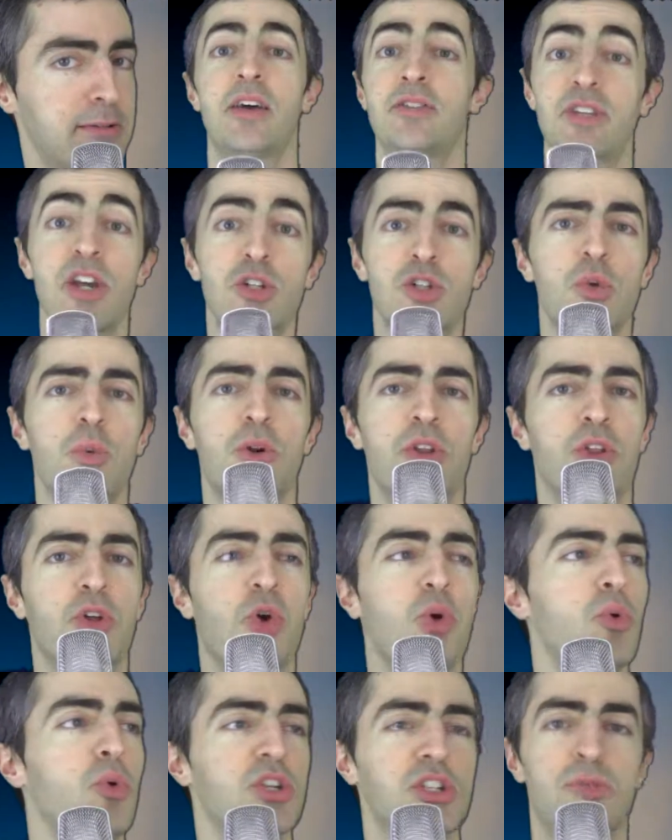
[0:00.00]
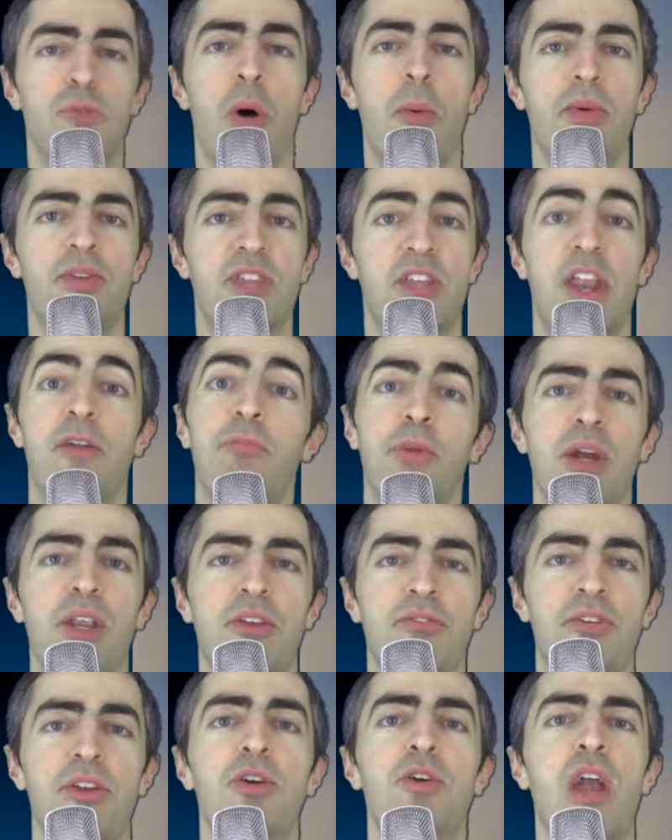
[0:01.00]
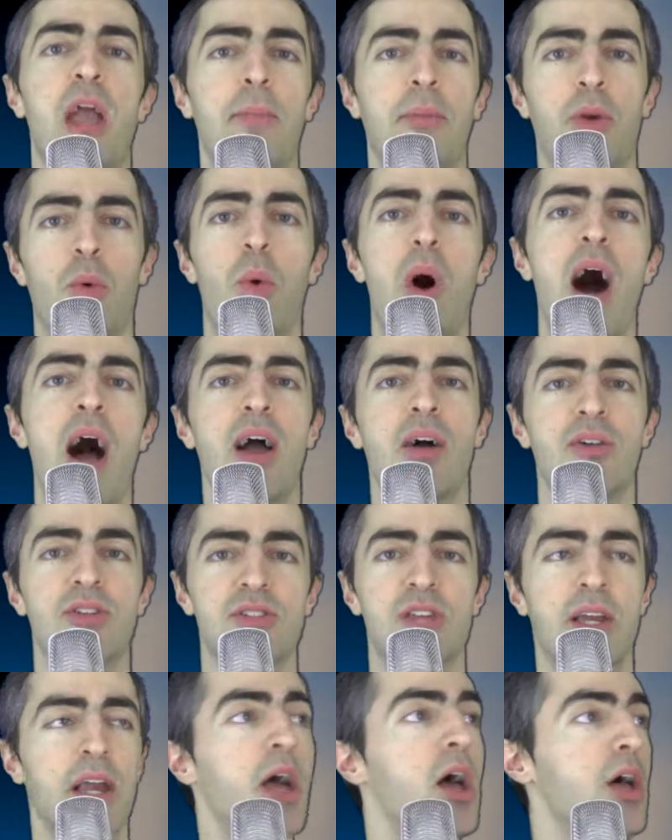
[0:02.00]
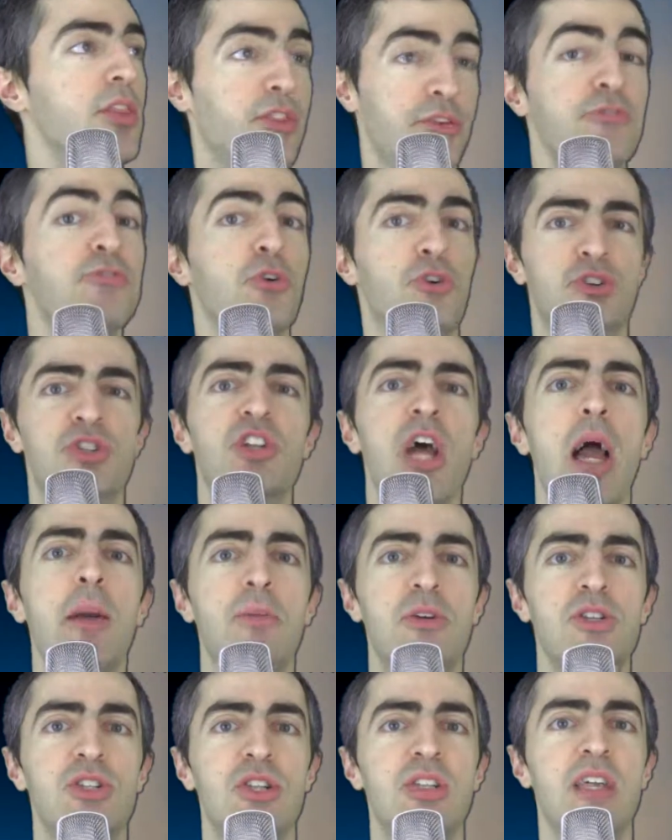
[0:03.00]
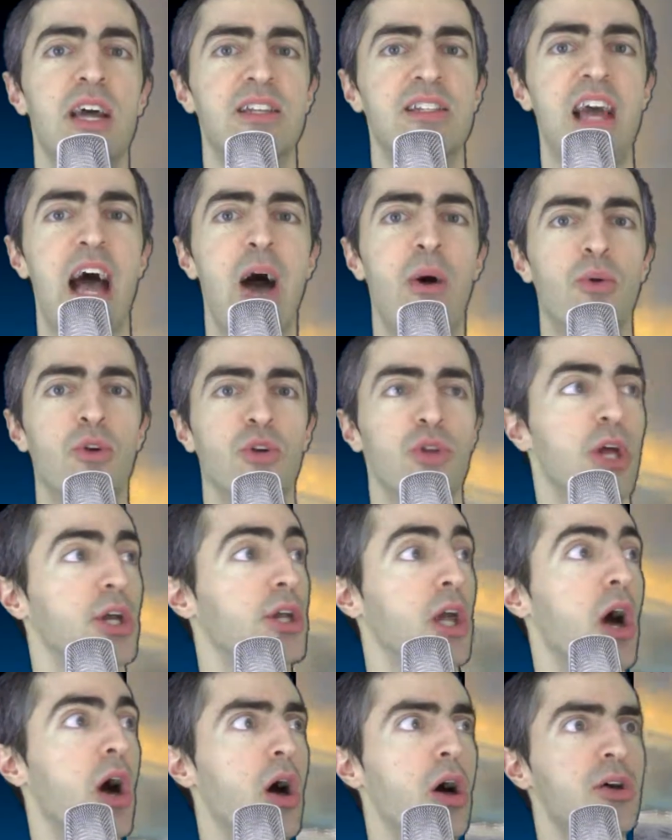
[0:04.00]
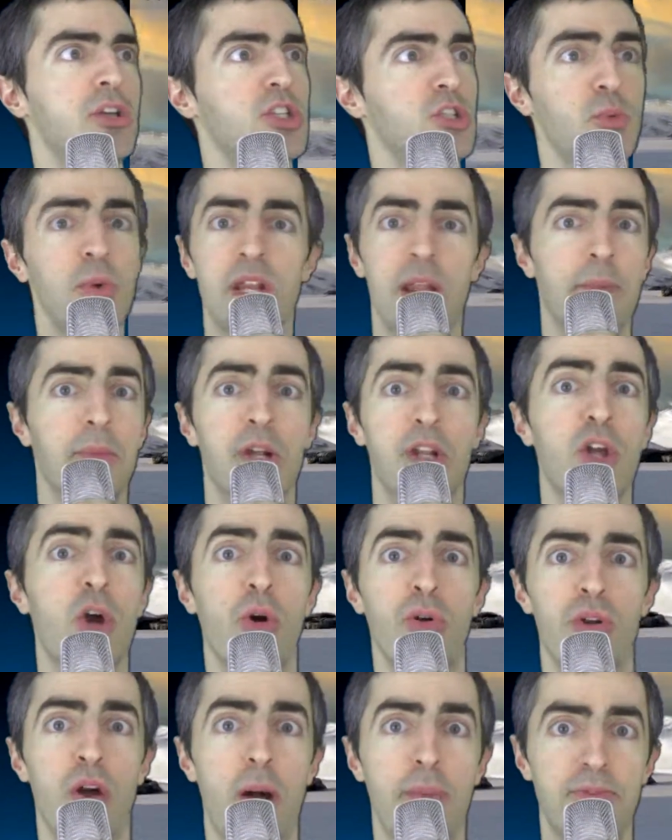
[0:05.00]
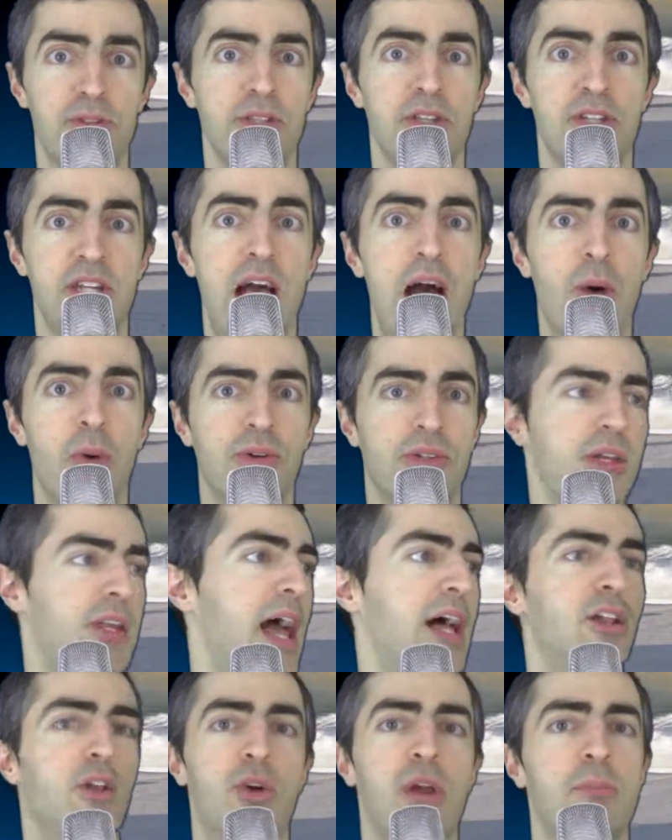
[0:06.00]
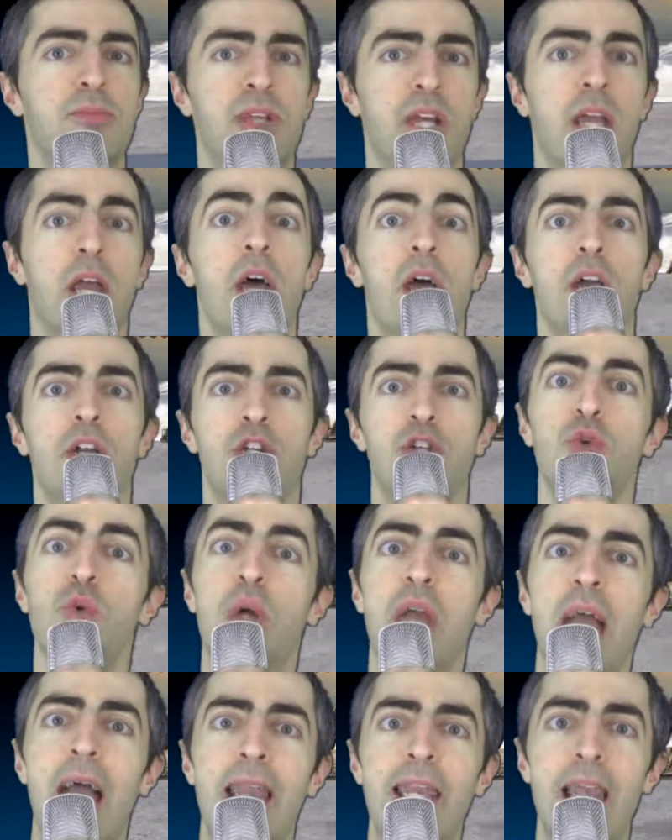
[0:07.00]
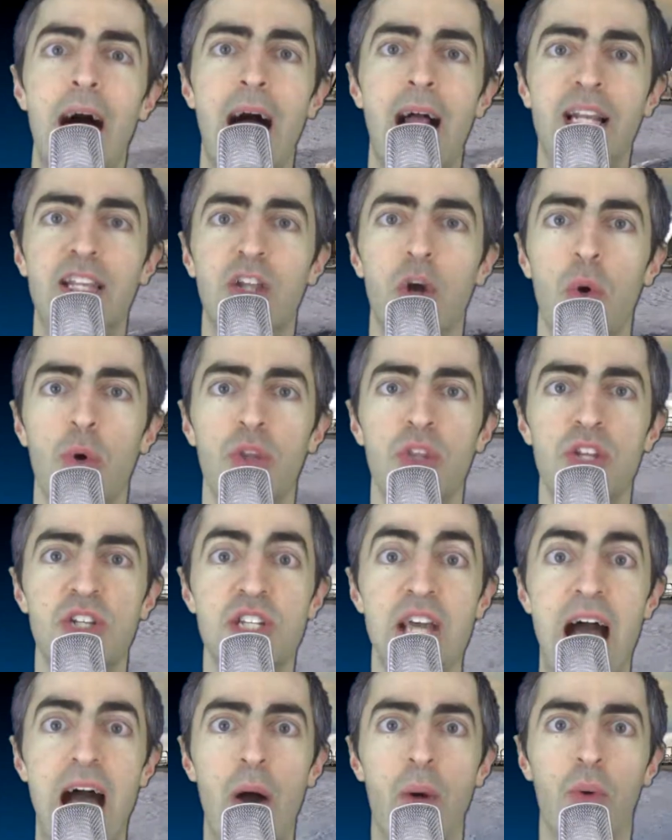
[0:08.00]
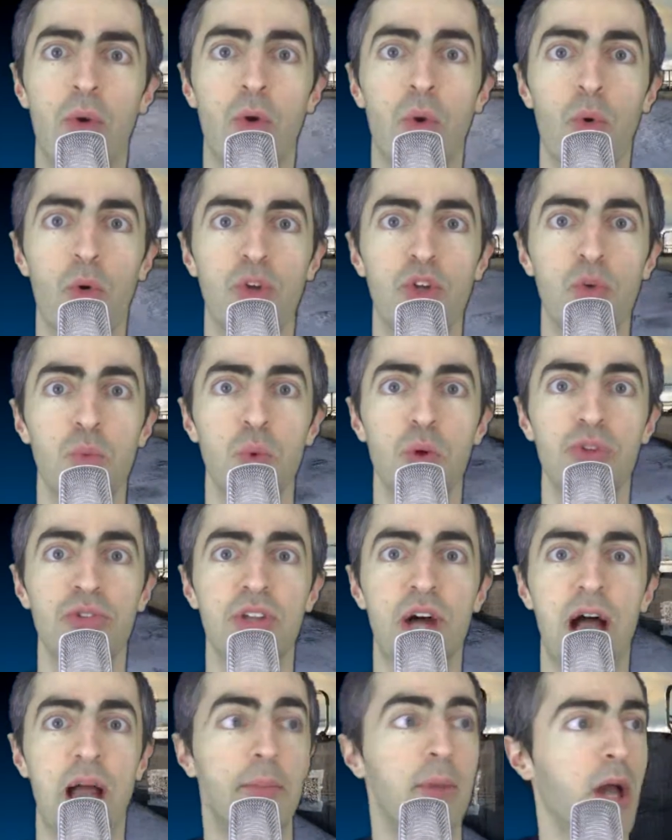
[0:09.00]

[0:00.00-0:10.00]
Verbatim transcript: That's actually one of the coolest moments that I played in a video game in a while. Is like the first time you see that tower, you're like, sweet, I'm gonna go up to the tower. And then Elohim's like, you cannot go to the tower or you will die.